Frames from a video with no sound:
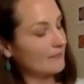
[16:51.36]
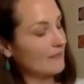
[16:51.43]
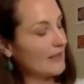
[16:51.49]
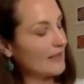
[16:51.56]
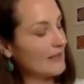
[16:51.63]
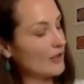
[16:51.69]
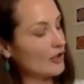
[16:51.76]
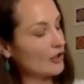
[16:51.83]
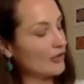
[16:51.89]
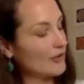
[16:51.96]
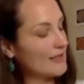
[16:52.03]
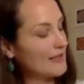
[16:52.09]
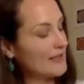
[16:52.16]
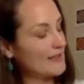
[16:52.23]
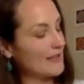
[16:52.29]

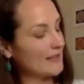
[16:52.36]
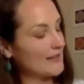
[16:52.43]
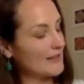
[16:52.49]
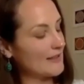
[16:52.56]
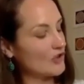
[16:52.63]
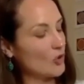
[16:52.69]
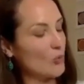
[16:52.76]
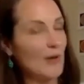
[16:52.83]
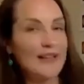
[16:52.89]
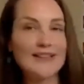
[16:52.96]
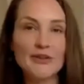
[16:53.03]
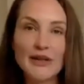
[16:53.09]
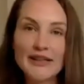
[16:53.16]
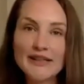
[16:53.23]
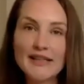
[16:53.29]
increasing this
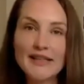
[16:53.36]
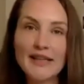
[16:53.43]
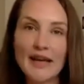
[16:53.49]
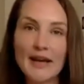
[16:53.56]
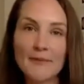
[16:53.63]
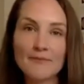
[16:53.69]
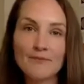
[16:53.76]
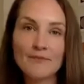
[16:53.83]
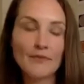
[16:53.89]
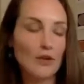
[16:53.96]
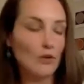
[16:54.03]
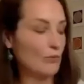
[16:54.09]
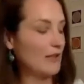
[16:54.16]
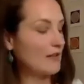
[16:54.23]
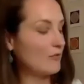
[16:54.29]
quadrant here.
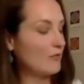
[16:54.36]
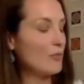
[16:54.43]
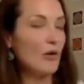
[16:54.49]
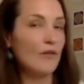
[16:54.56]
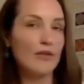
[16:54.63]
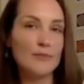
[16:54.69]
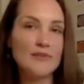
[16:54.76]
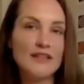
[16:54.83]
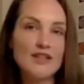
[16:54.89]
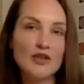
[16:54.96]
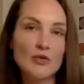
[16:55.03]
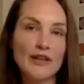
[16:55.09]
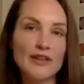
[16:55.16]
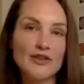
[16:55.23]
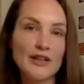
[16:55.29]
We live more from this
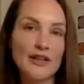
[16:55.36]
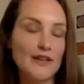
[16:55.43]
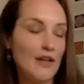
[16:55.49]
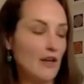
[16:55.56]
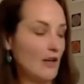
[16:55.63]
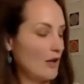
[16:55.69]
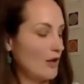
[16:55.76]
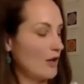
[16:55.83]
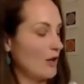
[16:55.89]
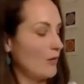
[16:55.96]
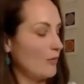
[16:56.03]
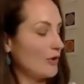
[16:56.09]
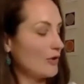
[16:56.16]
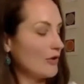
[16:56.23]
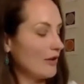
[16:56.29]
quadrant.
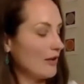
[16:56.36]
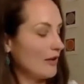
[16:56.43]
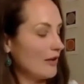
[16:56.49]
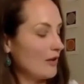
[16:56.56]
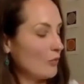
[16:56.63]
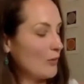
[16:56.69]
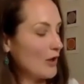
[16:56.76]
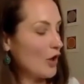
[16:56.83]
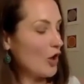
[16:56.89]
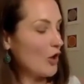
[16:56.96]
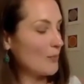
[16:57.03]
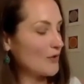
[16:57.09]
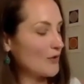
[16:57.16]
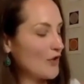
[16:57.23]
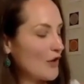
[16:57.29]
But we
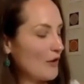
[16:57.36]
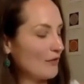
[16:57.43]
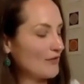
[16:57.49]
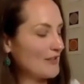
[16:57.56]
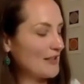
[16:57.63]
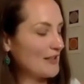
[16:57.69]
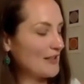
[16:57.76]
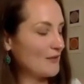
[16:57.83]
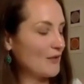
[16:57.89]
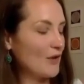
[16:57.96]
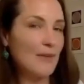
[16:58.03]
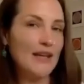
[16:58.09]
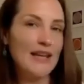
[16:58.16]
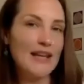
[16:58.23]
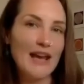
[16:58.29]
observe this from
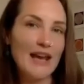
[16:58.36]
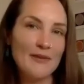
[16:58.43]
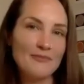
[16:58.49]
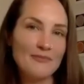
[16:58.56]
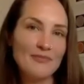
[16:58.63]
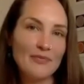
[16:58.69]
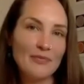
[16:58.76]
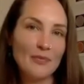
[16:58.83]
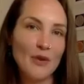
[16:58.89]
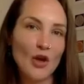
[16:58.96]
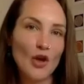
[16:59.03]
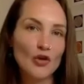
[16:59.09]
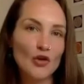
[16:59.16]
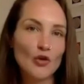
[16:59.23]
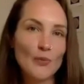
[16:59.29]
here.
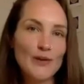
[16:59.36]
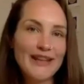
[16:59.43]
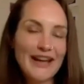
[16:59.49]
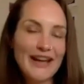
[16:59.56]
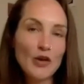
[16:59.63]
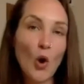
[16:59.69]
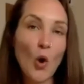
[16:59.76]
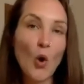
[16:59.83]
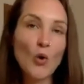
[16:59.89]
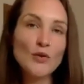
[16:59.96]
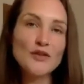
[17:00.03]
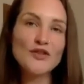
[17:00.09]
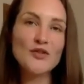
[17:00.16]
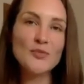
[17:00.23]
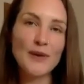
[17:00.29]
So we can
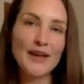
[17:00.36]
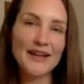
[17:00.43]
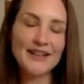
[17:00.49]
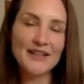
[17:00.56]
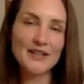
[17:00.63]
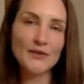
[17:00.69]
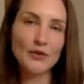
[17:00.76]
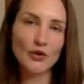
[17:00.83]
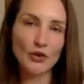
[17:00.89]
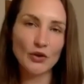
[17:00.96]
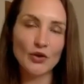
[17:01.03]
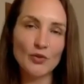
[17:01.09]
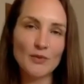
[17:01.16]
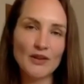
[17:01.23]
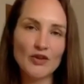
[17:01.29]
hold space for the
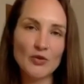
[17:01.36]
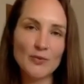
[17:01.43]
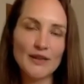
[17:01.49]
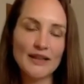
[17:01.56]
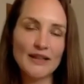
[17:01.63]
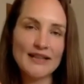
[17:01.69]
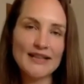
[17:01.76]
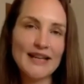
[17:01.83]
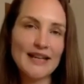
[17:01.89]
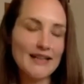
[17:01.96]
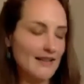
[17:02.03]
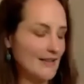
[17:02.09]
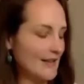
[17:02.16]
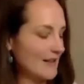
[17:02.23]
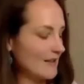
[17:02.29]
human to be
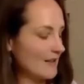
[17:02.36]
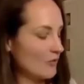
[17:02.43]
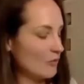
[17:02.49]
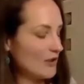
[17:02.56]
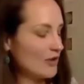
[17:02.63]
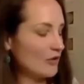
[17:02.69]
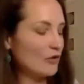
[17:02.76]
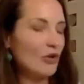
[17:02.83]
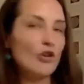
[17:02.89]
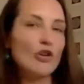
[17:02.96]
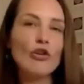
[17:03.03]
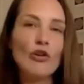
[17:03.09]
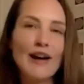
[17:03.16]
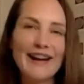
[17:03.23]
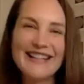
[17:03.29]
excited, and we don't
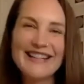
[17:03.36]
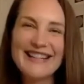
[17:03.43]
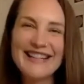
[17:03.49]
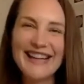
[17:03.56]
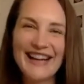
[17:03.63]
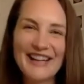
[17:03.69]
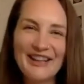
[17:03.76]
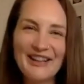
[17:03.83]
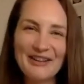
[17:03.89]
crash, you